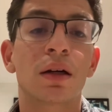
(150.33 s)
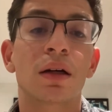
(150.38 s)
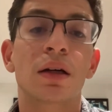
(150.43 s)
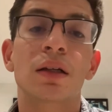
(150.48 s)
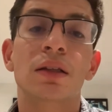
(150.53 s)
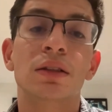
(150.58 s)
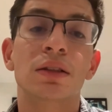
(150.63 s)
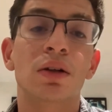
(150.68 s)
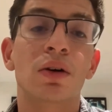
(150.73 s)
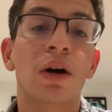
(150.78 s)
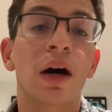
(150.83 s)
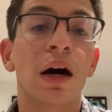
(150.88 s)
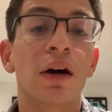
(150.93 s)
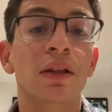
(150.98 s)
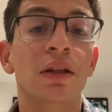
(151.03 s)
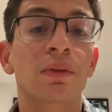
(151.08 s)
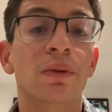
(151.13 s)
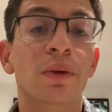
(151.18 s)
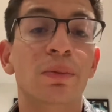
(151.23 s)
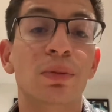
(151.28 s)
So how
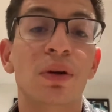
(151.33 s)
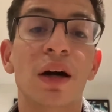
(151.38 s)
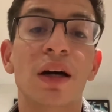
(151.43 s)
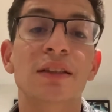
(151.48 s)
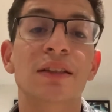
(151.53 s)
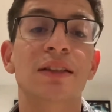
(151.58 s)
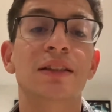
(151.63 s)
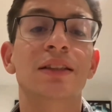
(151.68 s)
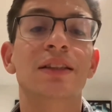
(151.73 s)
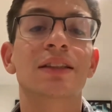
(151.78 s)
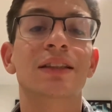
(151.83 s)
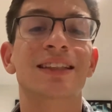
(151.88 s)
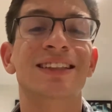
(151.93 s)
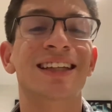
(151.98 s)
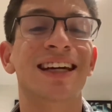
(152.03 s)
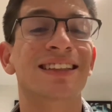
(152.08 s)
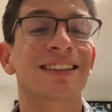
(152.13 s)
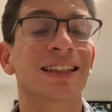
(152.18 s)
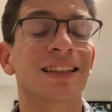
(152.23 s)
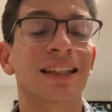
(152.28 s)
did we process and
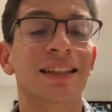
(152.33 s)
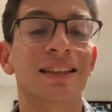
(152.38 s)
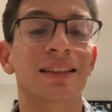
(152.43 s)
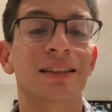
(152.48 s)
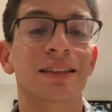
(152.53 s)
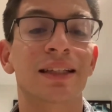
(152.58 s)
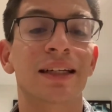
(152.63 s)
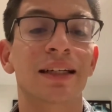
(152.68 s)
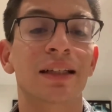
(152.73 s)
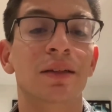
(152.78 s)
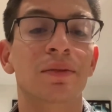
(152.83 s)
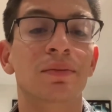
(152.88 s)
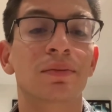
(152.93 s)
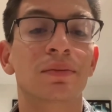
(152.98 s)
analyze the data?